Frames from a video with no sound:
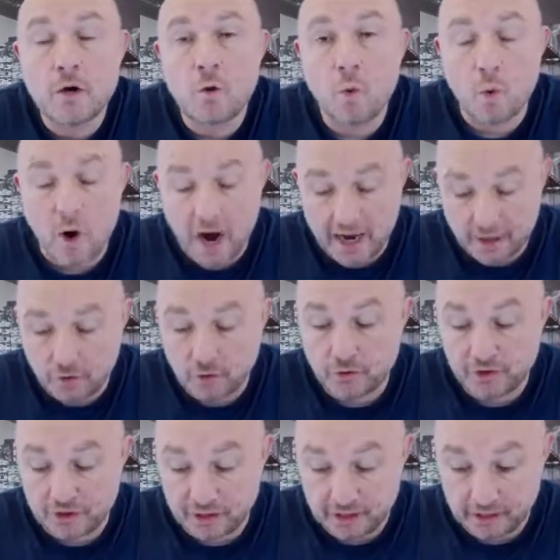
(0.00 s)
y
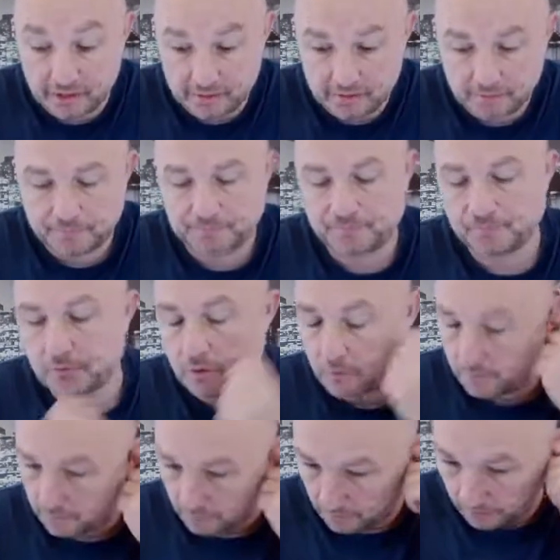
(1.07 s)
coordinate.
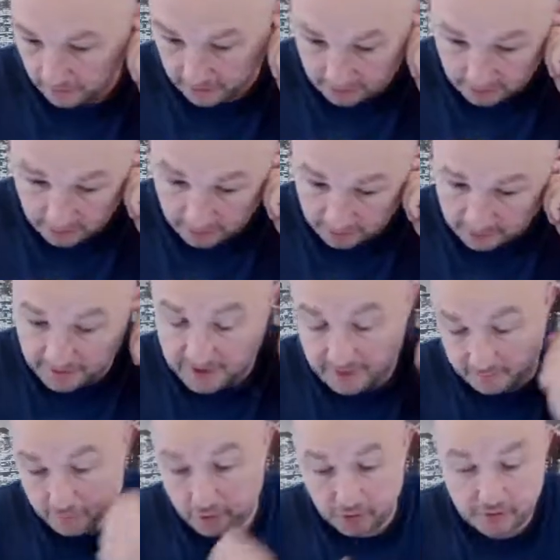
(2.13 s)
Okay, this
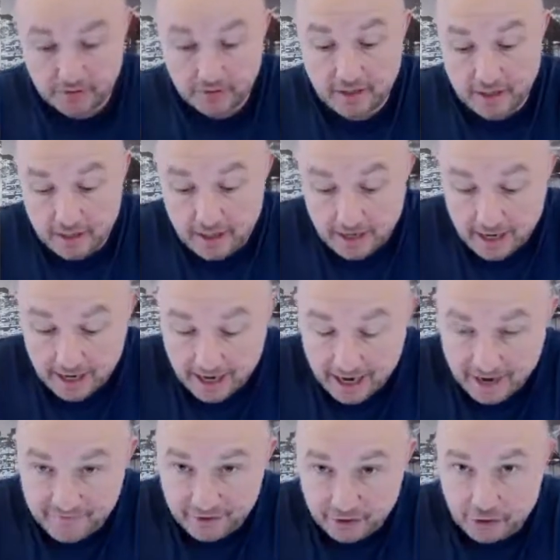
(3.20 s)
point
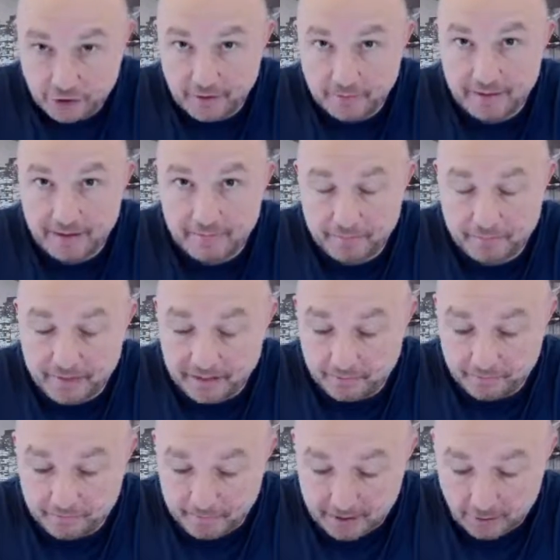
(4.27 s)
eventually
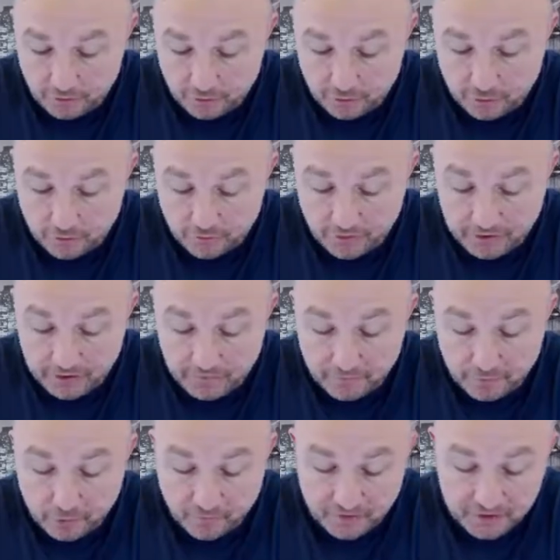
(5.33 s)
belongs to the
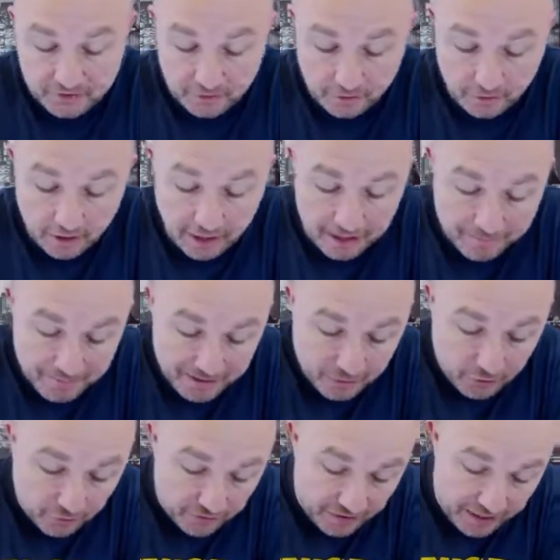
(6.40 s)
convex hull
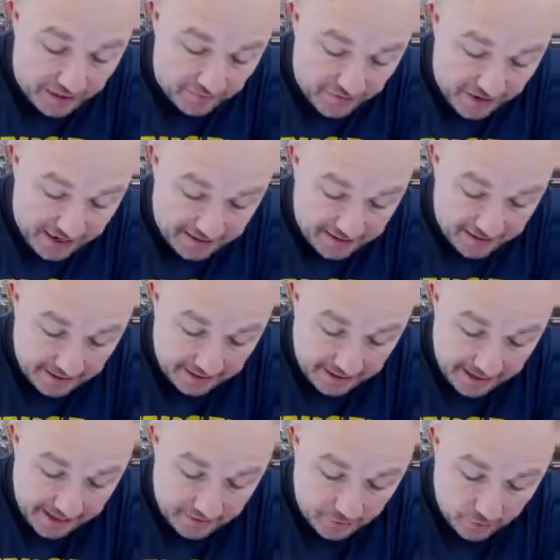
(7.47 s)
because if I take
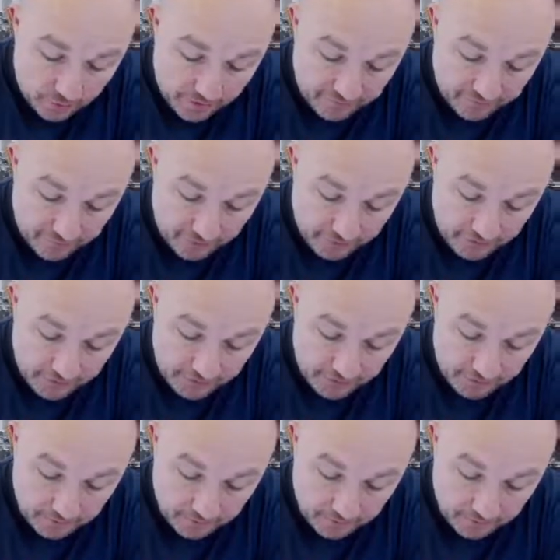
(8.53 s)
as a reference